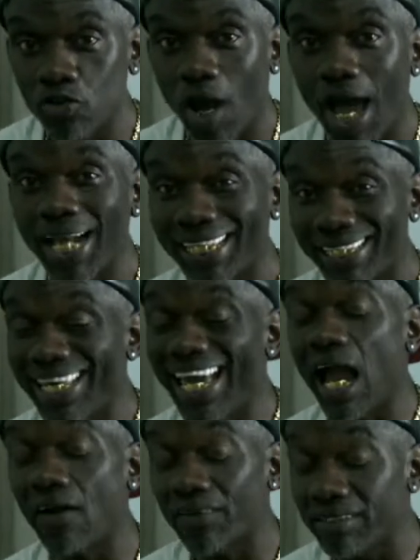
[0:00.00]
So I can
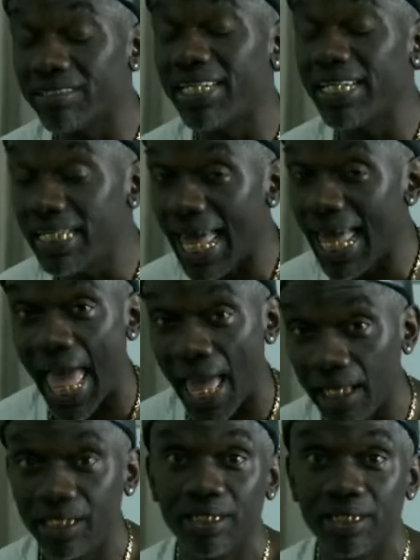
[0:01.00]
guarantee that.